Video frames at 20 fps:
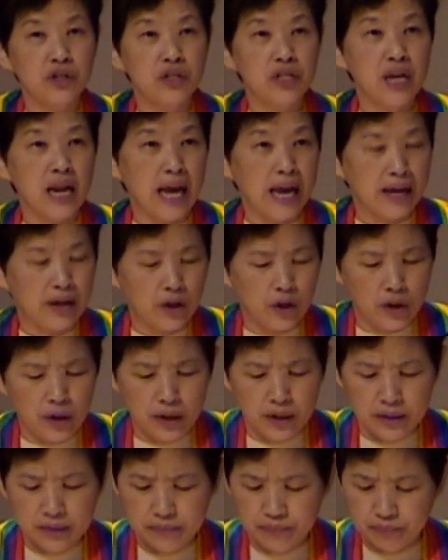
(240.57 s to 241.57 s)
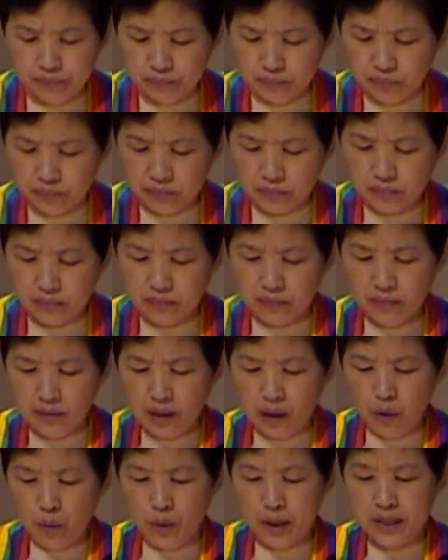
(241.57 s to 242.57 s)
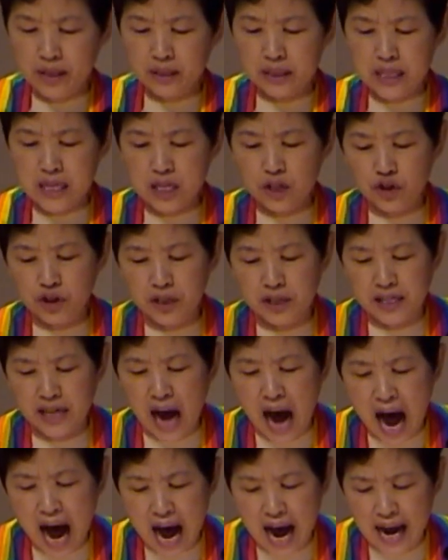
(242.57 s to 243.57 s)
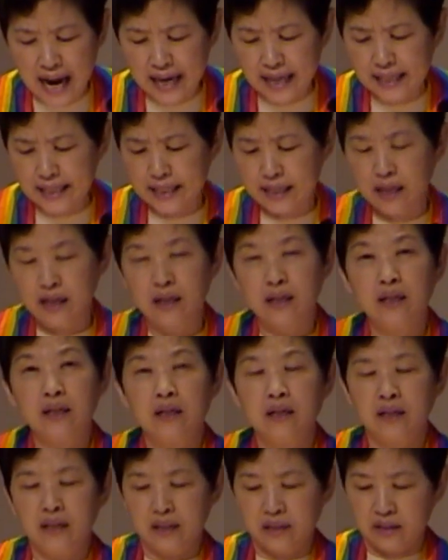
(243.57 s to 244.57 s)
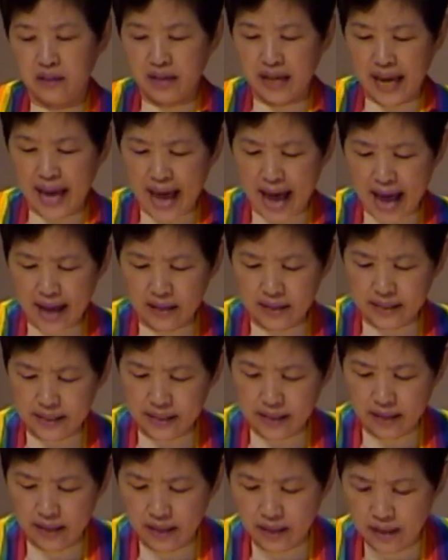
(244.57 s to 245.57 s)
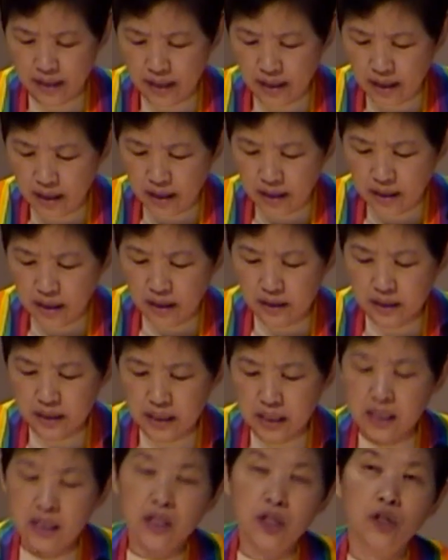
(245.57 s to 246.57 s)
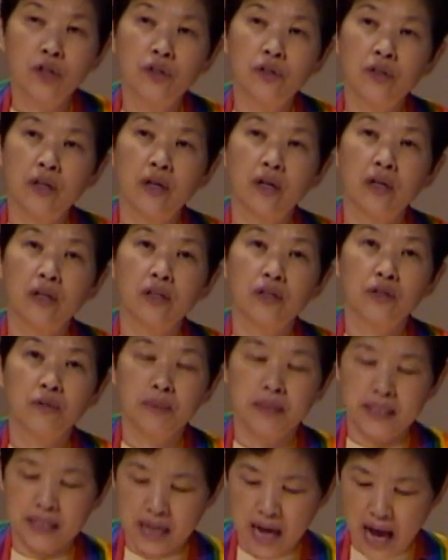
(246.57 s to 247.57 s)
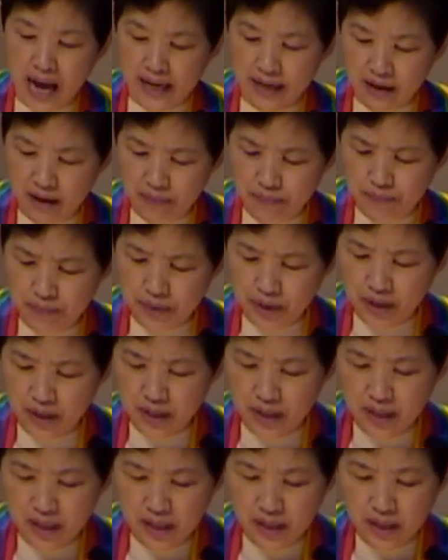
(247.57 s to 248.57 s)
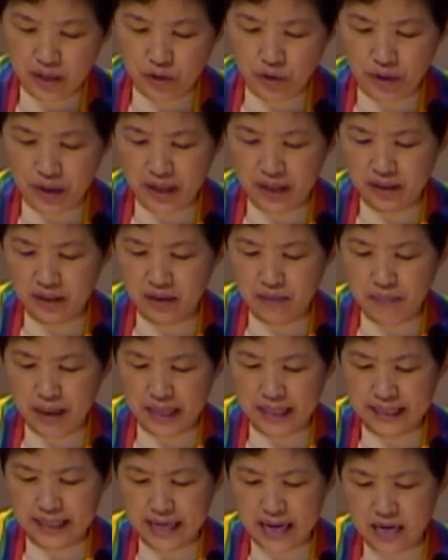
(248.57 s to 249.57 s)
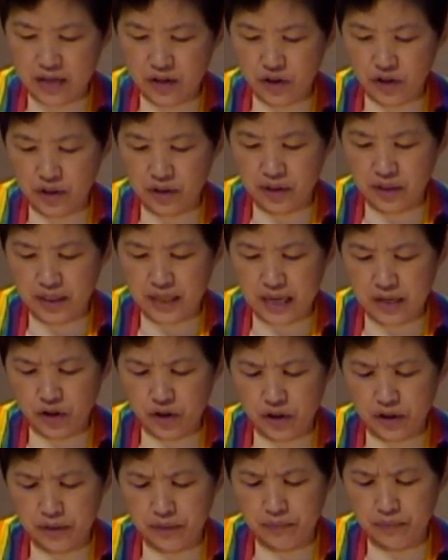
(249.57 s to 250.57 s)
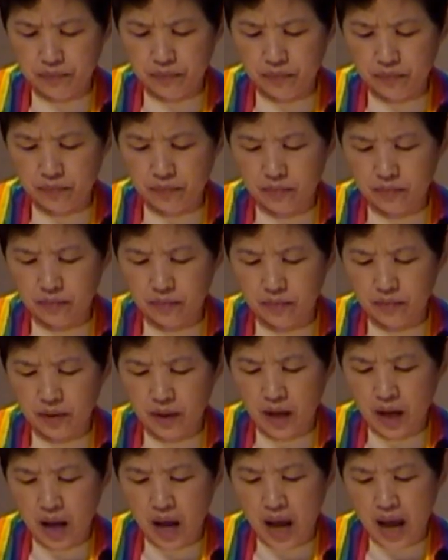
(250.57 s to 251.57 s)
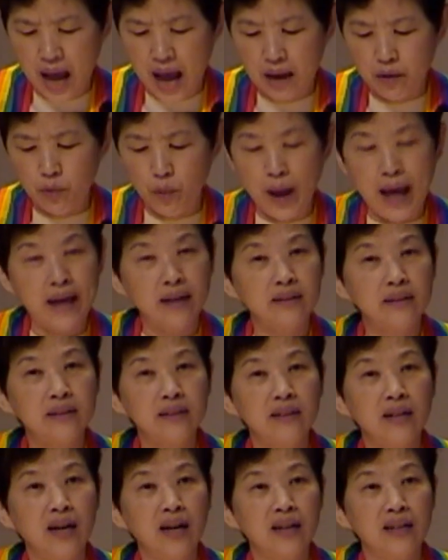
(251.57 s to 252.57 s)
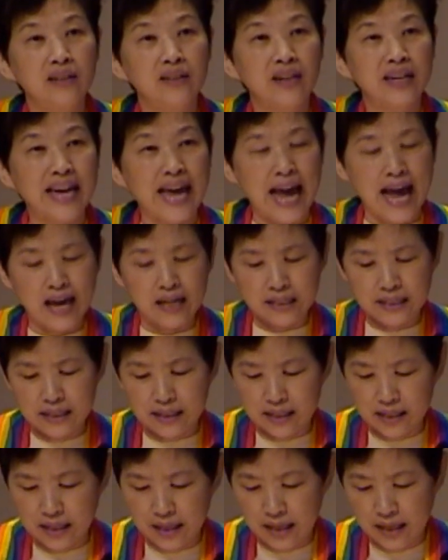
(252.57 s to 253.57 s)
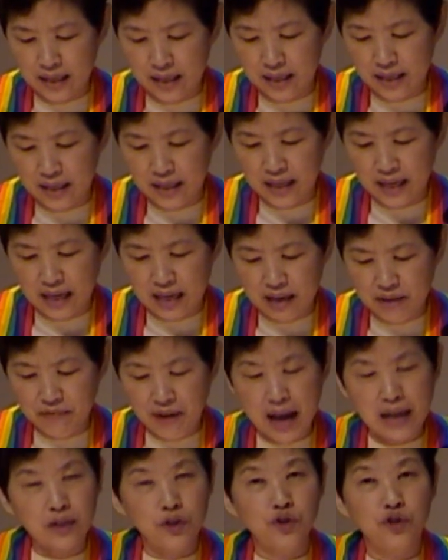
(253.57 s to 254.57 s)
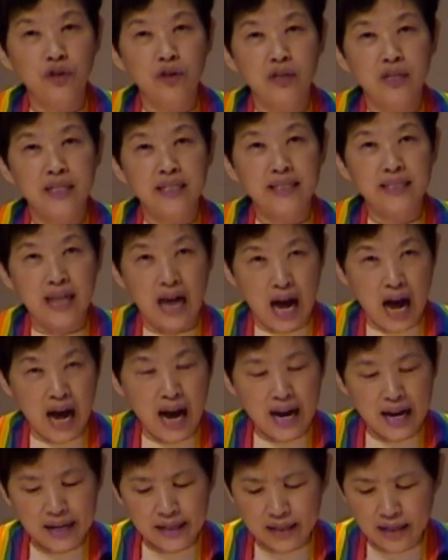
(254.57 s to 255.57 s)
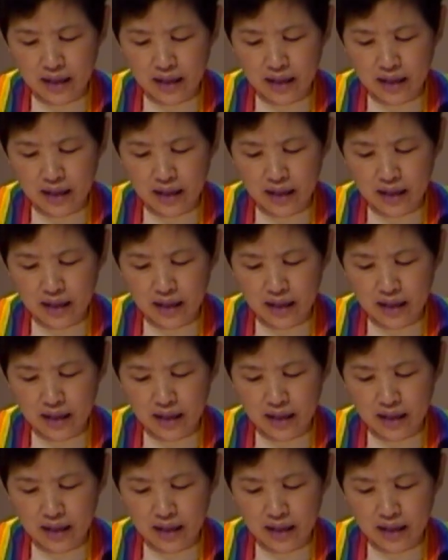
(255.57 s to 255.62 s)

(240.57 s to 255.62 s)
later, when the teacher died, the cat continued to be tied up during the meditation session. And when the cat eventually died,